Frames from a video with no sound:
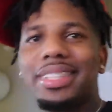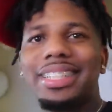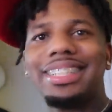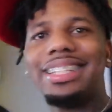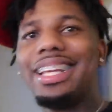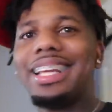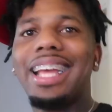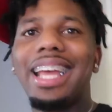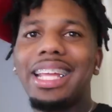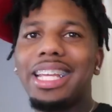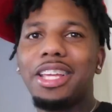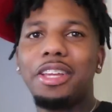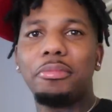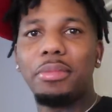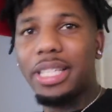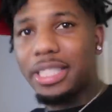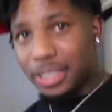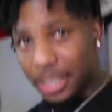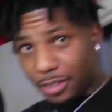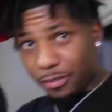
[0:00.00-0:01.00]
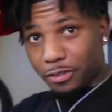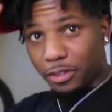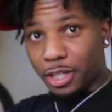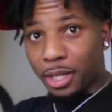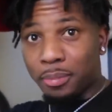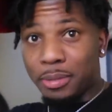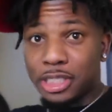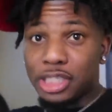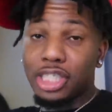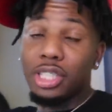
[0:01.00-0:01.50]
Nigga ain't even mentioned
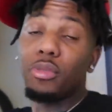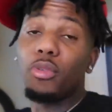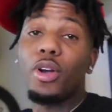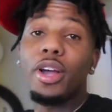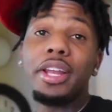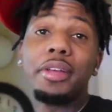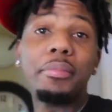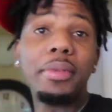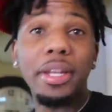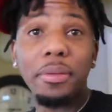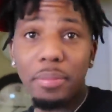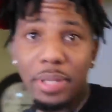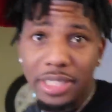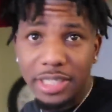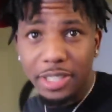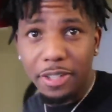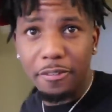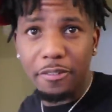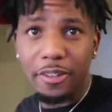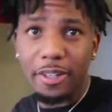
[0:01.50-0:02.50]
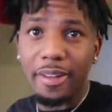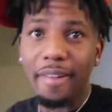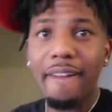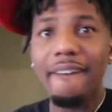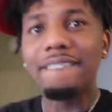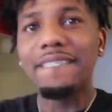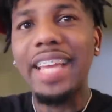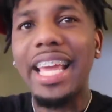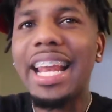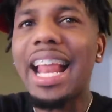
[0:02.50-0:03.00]
Devon, but she wanted me to mention the Devon. Rock.
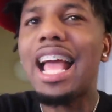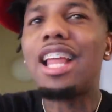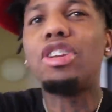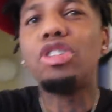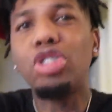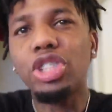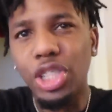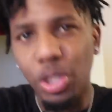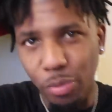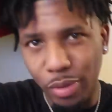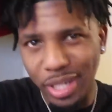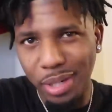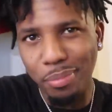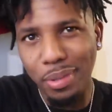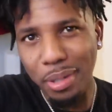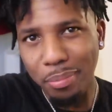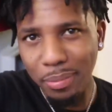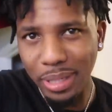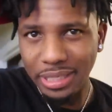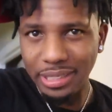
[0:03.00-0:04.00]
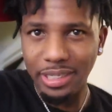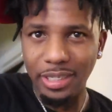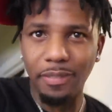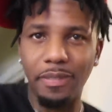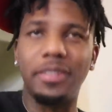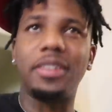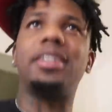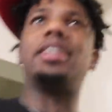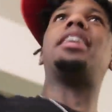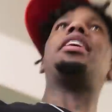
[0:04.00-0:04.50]
And I knew she wanted me to mention
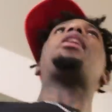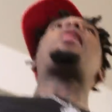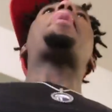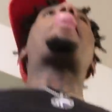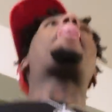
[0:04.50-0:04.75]
Devon.